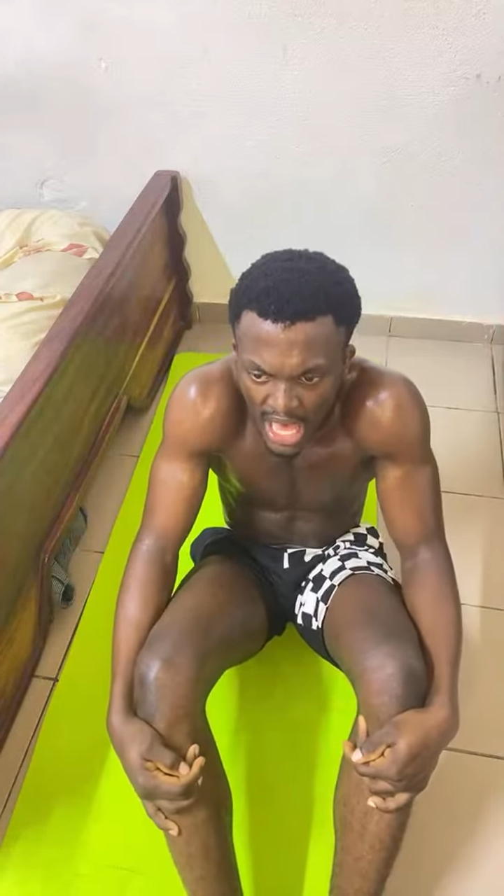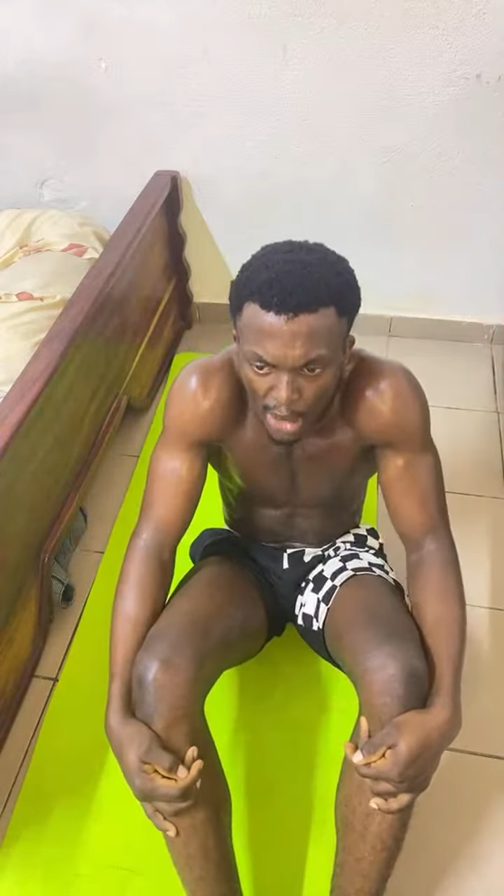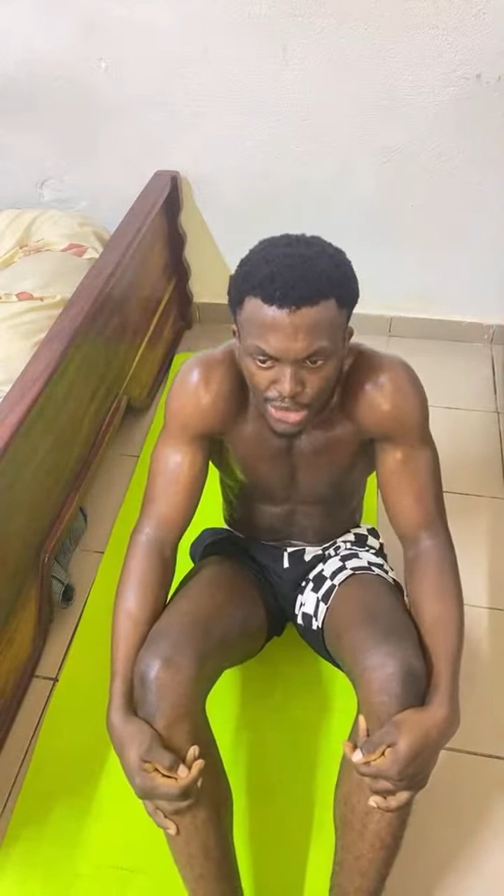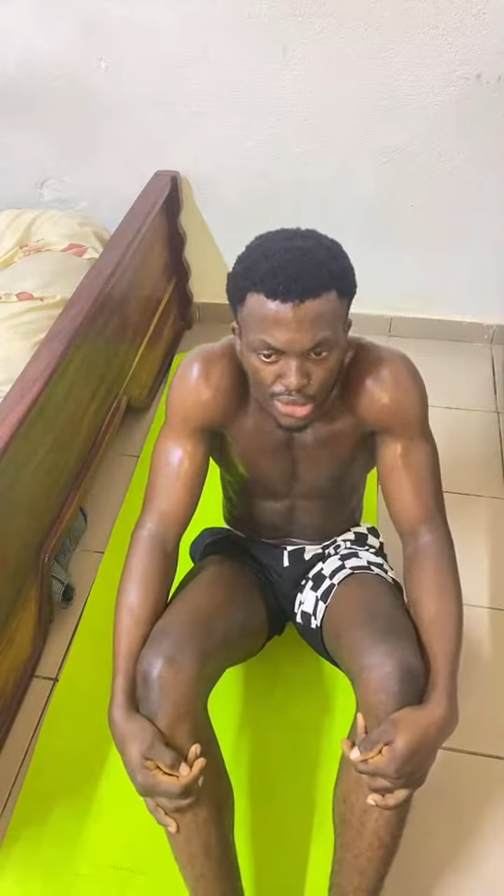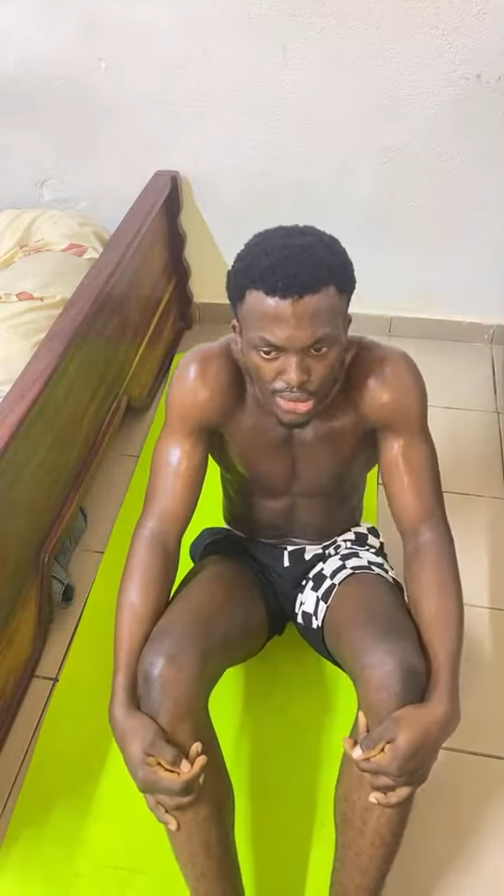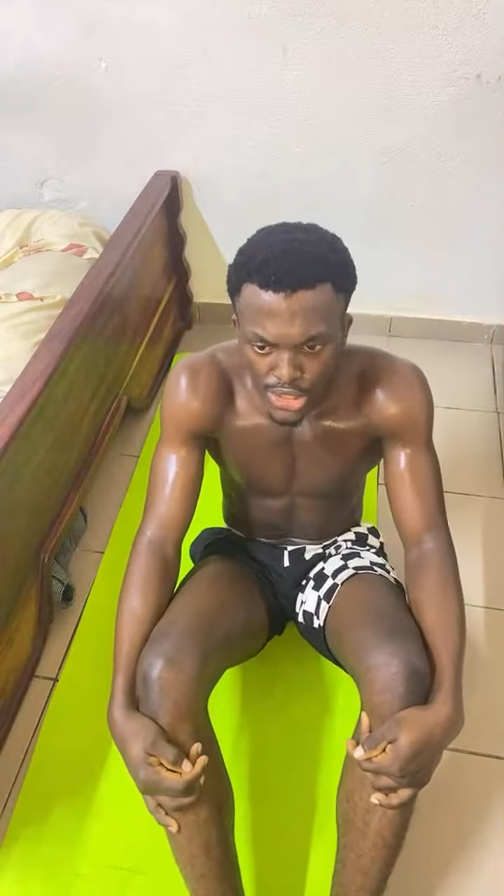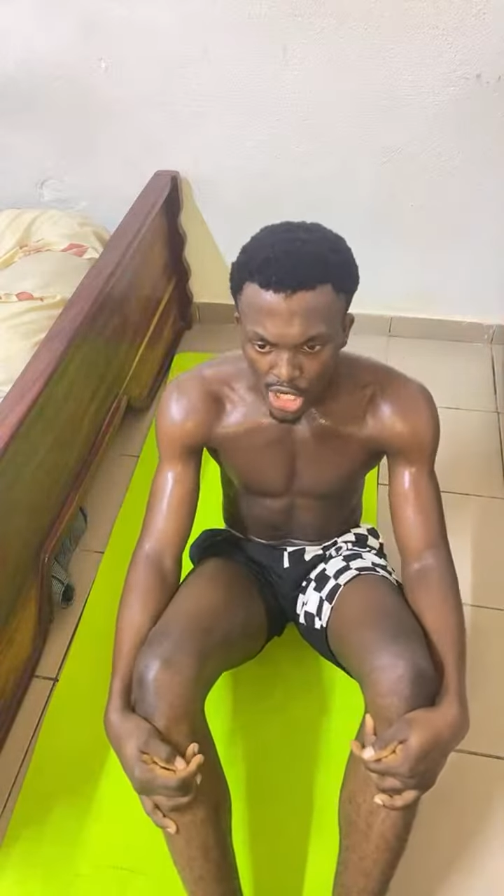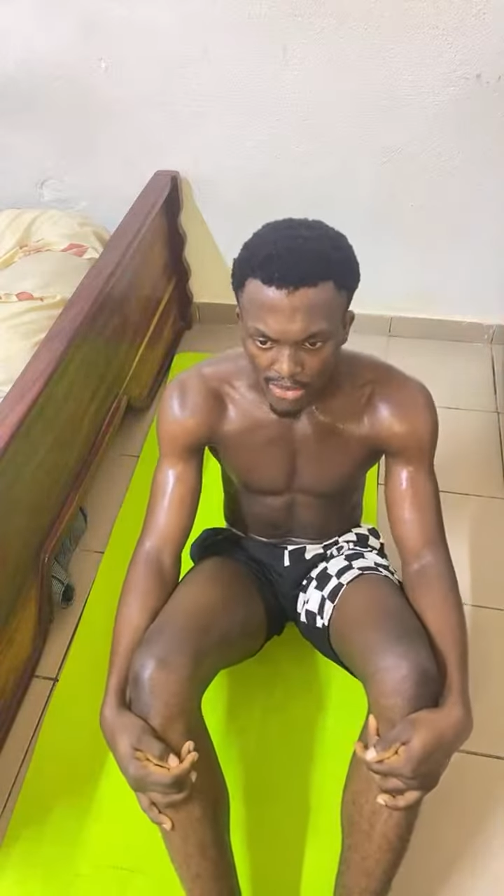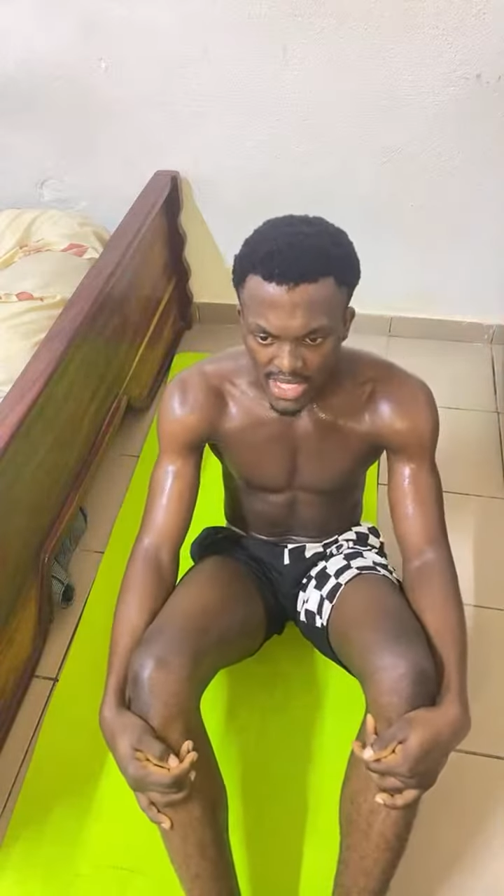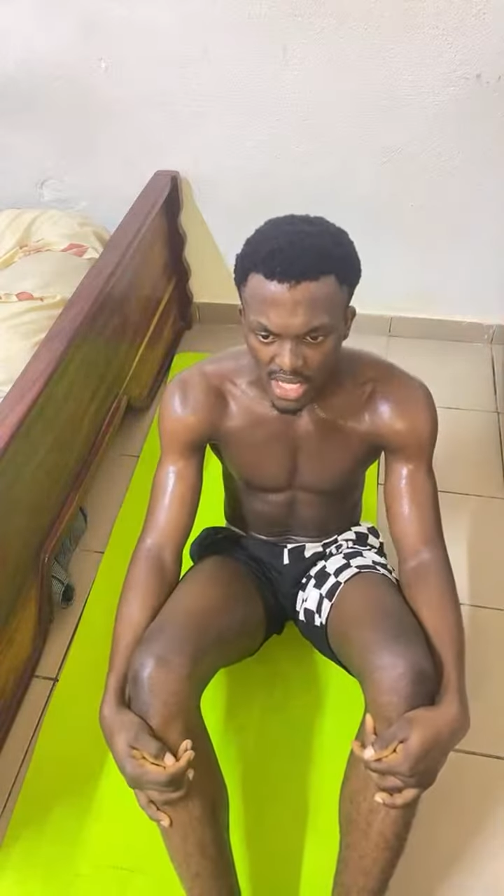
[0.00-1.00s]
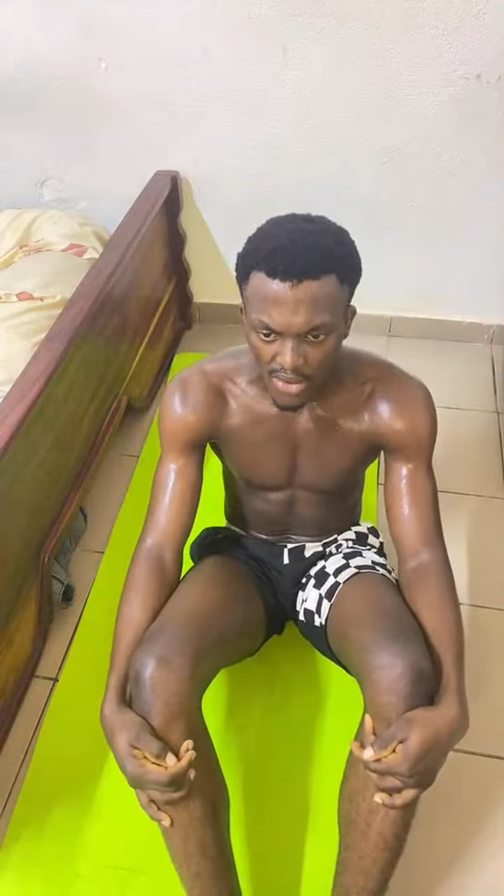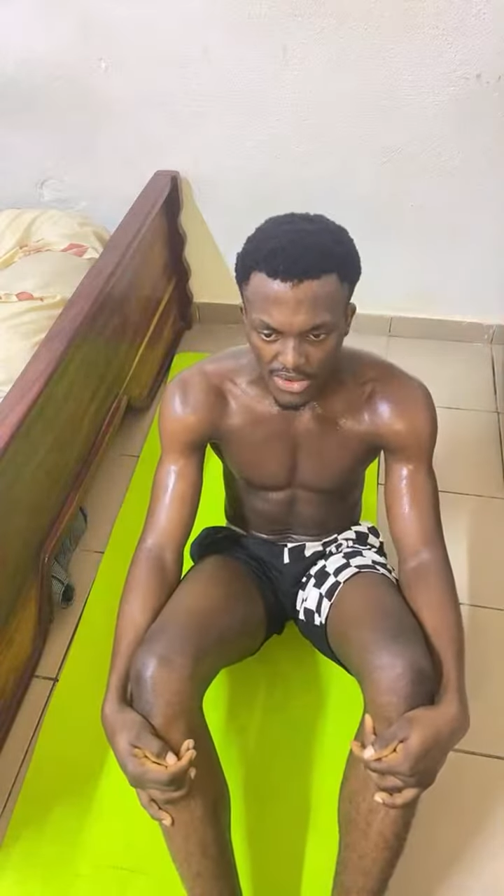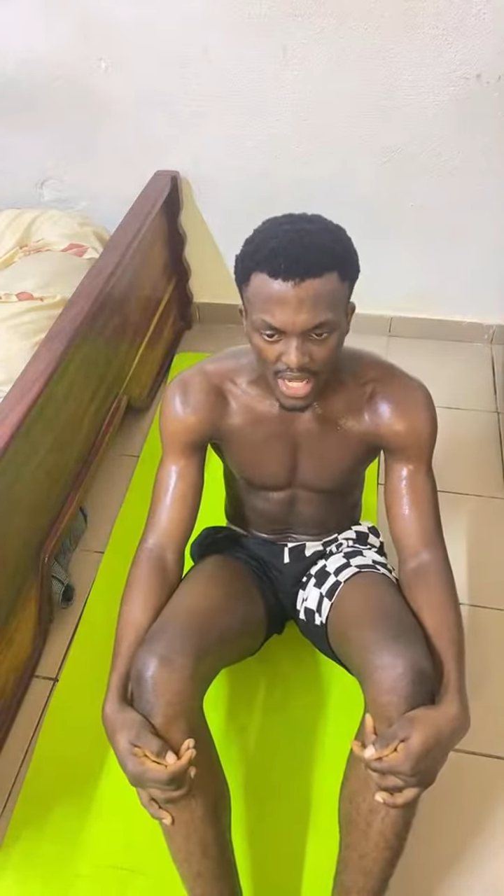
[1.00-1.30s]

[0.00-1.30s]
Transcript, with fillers: I was not so sure of myself. I